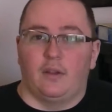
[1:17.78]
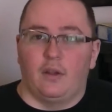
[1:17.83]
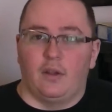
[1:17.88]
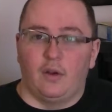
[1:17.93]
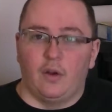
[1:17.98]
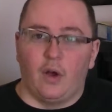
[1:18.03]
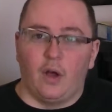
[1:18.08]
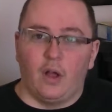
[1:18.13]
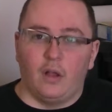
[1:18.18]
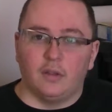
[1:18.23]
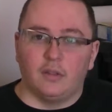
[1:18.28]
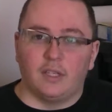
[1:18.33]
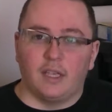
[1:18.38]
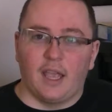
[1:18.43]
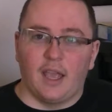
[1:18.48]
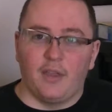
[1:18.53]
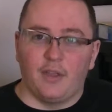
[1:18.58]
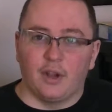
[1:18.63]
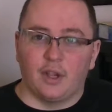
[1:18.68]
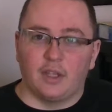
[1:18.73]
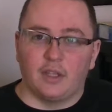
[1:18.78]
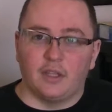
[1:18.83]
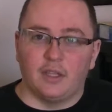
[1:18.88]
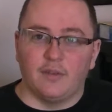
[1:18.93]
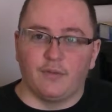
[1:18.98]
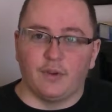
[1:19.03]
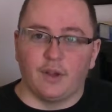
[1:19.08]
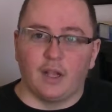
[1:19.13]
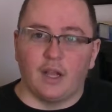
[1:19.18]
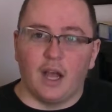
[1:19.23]
altogether
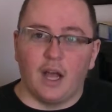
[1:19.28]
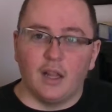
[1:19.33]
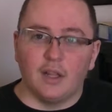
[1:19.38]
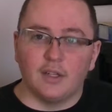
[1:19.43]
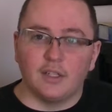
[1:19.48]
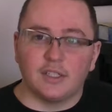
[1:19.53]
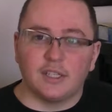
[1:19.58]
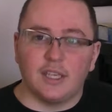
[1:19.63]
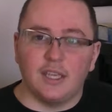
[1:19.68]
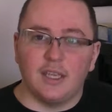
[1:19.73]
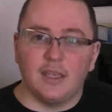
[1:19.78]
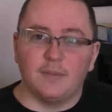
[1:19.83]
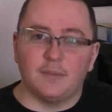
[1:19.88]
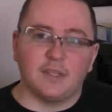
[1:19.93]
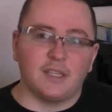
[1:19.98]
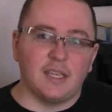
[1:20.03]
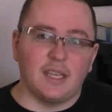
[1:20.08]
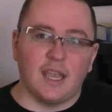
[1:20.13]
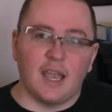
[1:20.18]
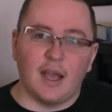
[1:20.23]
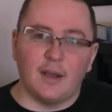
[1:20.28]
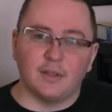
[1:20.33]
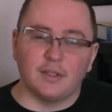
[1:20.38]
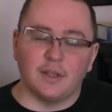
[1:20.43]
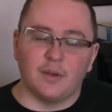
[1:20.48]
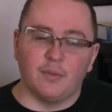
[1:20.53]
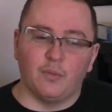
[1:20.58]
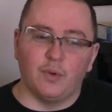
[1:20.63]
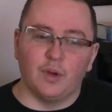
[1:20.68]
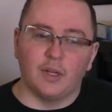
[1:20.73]
different color scheme, seeing how
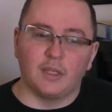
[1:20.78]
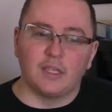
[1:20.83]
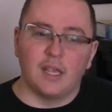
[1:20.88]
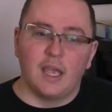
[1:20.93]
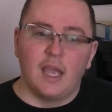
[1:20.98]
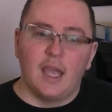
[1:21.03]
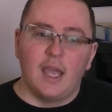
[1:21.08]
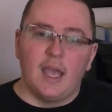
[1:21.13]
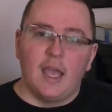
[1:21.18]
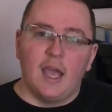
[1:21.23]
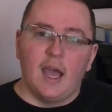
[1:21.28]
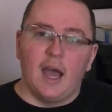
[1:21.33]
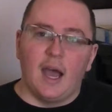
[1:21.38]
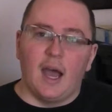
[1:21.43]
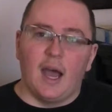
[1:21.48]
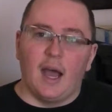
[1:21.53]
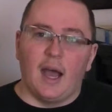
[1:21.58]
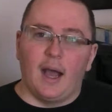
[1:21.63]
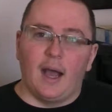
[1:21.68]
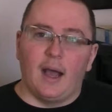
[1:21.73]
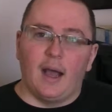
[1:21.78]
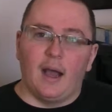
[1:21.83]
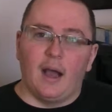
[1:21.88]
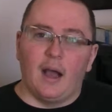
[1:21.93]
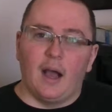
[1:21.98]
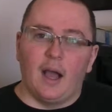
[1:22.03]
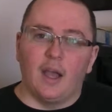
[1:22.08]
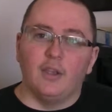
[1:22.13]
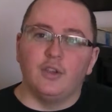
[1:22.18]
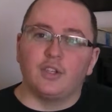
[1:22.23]
something works, I
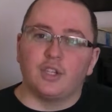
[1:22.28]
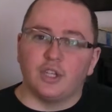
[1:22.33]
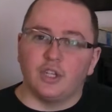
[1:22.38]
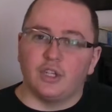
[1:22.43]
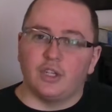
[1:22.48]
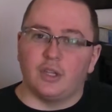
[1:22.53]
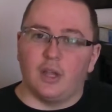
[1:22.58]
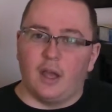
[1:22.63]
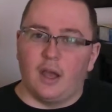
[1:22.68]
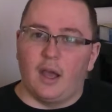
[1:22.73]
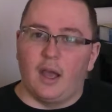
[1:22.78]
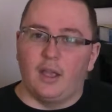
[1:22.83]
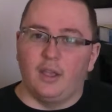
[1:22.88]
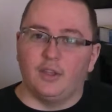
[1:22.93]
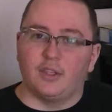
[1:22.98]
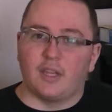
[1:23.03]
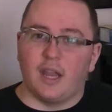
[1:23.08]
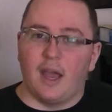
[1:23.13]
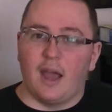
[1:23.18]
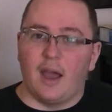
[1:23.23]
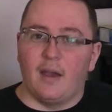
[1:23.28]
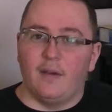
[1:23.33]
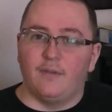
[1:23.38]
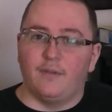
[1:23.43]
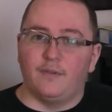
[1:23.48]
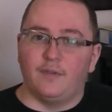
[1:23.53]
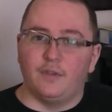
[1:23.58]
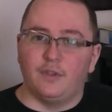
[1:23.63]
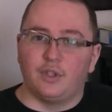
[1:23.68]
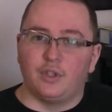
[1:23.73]
used to
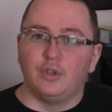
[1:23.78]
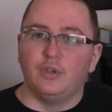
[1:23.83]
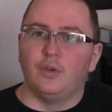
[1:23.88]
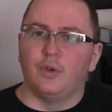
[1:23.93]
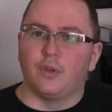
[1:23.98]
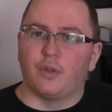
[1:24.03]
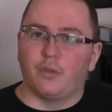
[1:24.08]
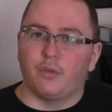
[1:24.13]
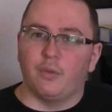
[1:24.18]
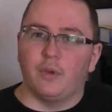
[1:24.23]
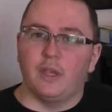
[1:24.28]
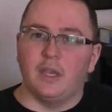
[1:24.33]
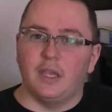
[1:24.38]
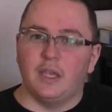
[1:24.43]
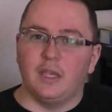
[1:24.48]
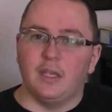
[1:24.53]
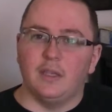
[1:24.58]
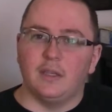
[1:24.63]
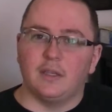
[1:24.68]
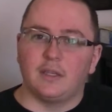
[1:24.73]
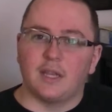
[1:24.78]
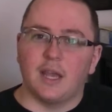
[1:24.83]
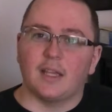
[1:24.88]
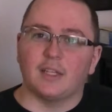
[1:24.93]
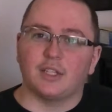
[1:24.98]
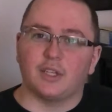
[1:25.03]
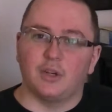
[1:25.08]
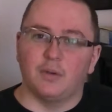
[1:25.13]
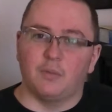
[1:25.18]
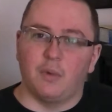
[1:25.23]
have 2 or 3
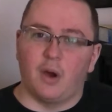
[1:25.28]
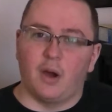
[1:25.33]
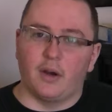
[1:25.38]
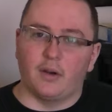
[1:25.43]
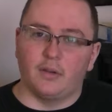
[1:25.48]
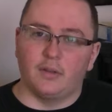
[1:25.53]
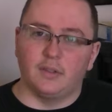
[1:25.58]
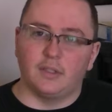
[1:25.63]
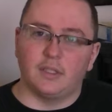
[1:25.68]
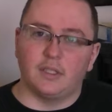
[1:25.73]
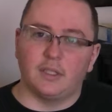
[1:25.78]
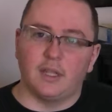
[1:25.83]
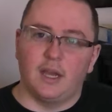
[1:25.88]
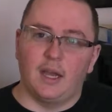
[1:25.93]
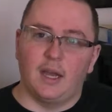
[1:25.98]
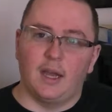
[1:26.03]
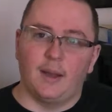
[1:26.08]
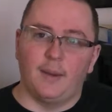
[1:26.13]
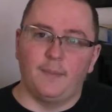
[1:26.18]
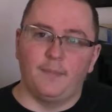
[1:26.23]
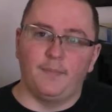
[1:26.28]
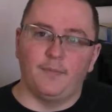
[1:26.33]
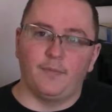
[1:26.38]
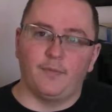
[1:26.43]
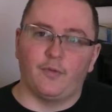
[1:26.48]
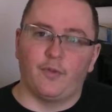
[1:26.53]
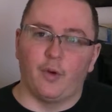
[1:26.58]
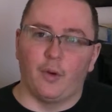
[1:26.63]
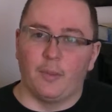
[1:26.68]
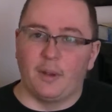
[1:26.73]
tester models
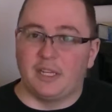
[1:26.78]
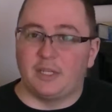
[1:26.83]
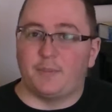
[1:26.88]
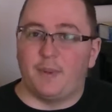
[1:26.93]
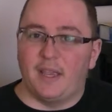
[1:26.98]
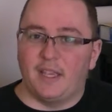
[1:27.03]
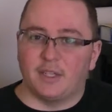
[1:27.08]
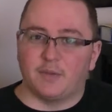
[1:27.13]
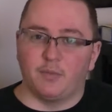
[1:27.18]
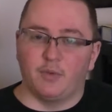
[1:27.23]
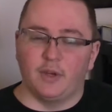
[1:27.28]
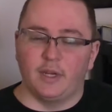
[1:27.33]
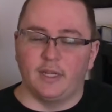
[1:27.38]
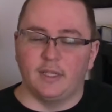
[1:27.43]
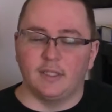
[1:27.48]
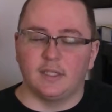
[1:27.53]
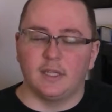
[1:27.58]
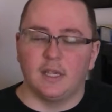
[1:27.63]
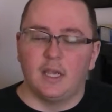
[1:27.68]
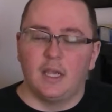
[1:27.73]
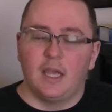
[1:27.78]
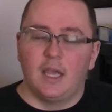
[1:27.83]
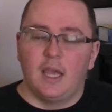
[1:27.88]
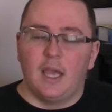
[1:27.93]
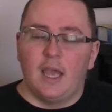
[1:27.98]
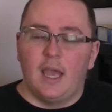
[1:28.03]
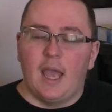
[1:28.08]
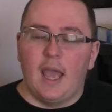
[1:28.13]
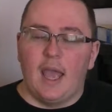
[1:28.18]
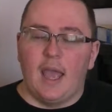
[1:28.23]
for my Space Marines,
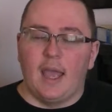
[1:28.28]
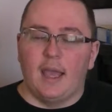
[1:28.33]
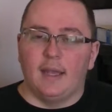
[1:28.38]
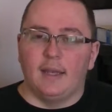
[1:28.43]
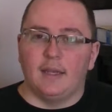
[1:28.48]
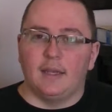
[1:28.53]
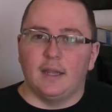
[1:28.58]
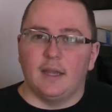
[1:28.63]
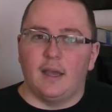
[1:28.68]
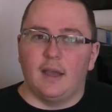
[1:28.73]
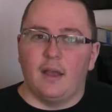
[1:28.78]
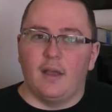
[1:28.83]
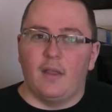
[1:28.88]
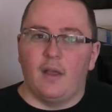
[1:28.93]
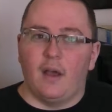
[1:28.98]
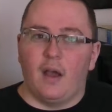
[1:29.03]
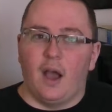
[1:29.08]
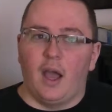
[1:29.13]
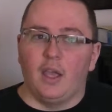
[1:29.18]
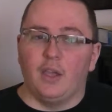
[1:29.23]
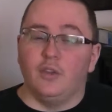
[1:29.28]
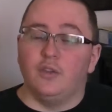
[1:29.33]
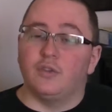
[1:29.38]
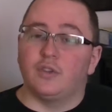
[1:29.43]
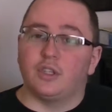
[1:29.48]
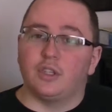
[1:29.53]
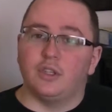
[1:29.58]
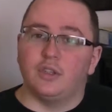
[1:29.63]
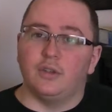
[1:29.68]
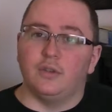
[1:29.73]
and
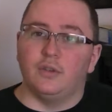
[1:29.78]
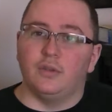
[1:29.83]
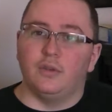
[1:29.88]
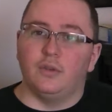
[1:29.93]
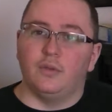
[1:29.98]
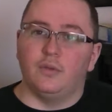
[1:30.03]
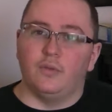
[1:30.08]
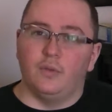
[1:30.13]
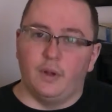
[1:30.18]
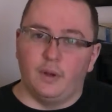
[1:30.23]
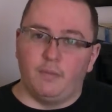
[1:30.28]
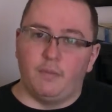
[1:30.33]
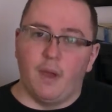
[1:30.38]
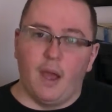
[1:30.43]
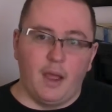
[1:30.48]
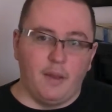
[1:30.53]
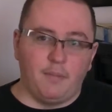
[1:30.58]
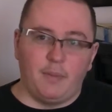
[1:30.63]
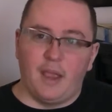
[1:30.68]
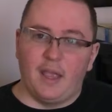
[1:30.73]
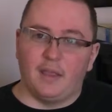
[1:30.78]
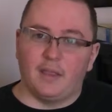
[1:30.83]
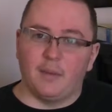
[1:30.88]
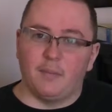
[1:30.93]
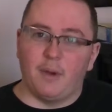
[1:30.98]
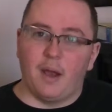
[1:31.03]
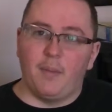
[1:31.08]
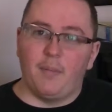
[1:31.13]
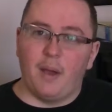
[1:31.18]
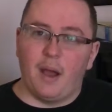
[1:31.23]
I'd paint
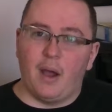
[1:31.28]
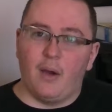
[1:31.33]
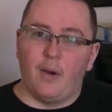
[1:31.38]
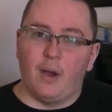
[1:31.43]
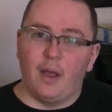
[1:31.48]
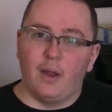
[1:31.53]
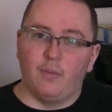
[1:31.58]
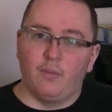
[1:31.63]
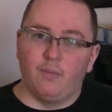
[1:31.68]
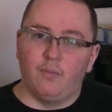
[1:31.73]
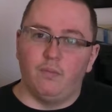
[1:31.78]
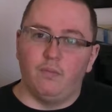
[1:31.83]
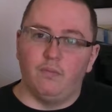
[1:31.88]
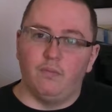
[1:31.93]
them up how I'd